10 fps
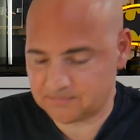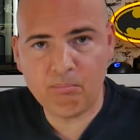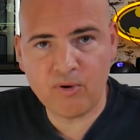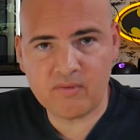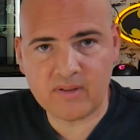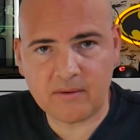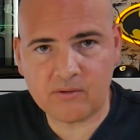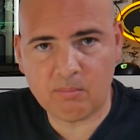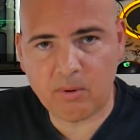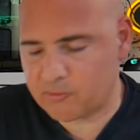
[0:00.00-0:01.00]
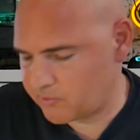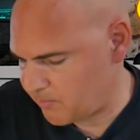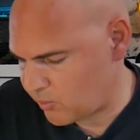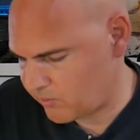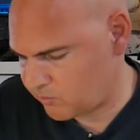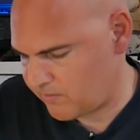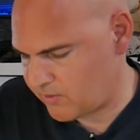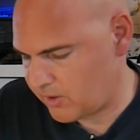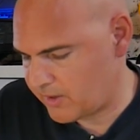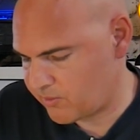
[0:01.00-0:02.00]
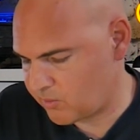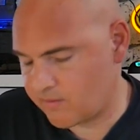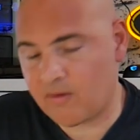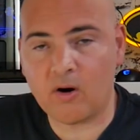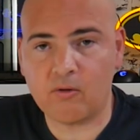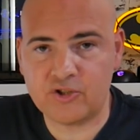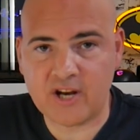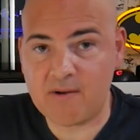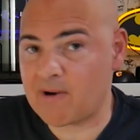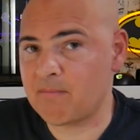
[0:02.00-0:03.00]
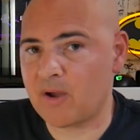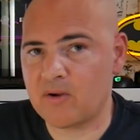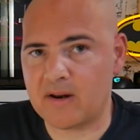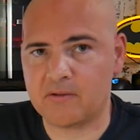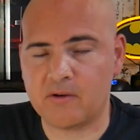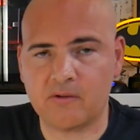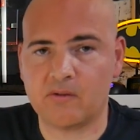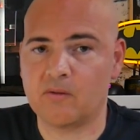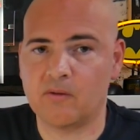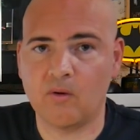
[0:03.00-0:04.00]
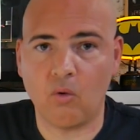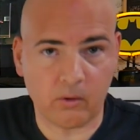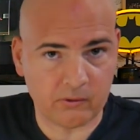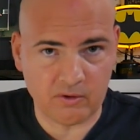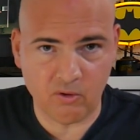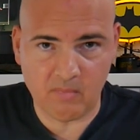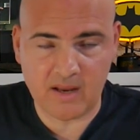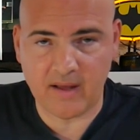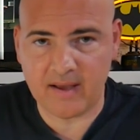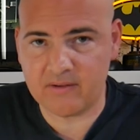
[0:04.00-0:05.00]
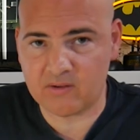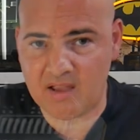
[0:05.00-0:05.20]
Moving down to the bottom of the board, we've got another one of our J Rainbow connectors, or to you and me, that is